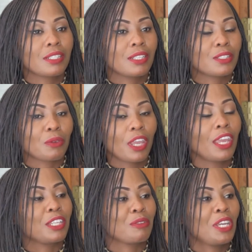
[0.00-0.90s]
it's
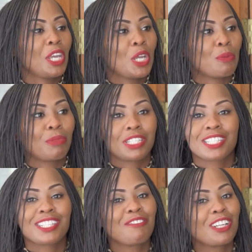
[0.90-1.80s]
okay. But
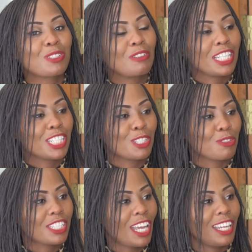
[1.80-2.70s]
it's never too late
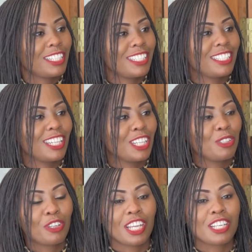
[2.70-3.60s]
to start.
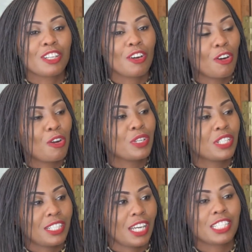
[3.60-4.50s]
You can always
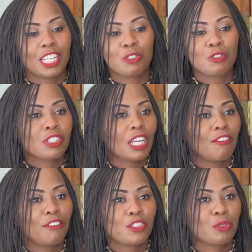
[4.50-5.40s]
start, and you don't
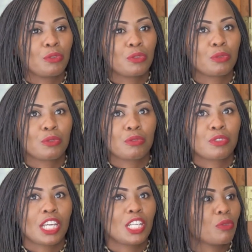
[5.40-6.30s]
have to
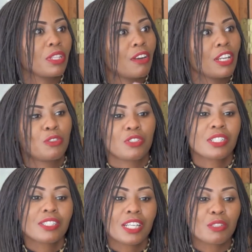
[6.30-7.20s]
start with great. You just
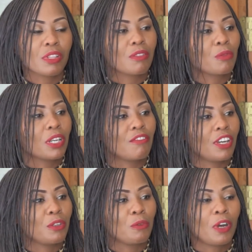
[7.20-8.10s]
start with wherever
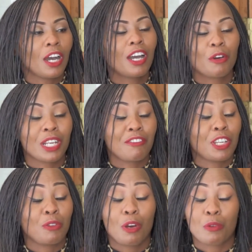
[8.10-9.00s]
you are, whatever you
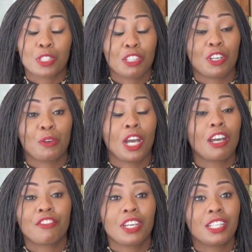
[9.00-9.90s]
have,
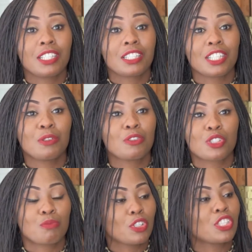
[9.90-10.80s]
and you know, small
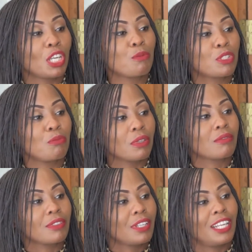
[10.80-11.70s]
steps
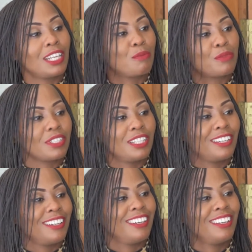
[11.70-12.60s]
end up in a,
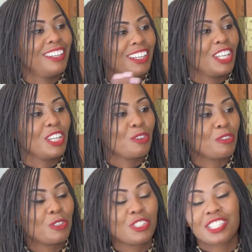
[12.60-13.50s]
you know, you
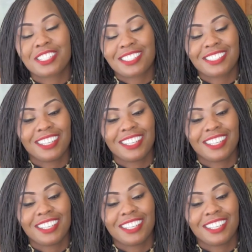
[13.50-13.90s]
just